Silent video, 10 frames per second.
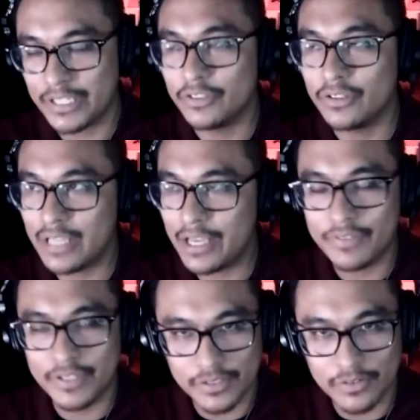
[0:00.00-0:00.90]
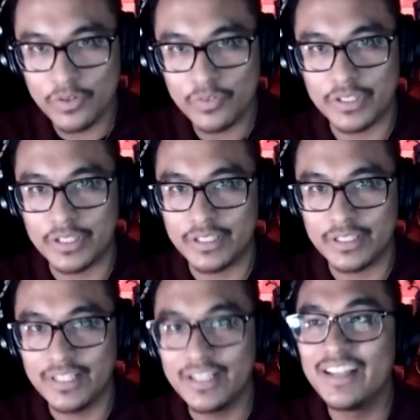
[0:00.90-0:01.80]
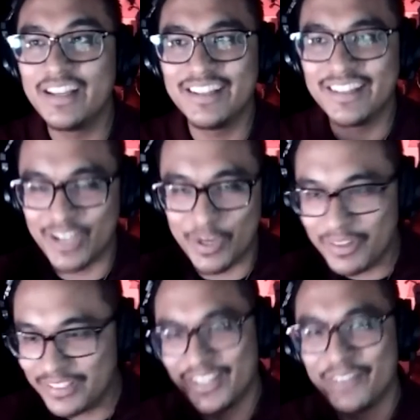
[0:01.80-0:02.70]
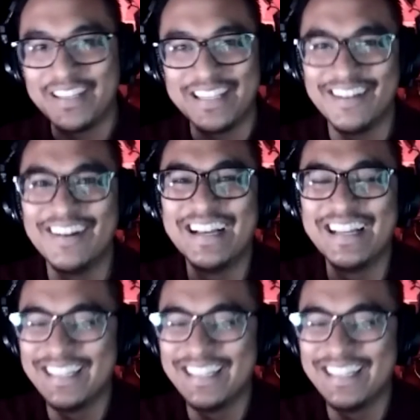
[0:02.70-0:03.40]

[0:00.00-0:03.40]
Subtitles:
like, your life isn't over. come on, dummy, you know.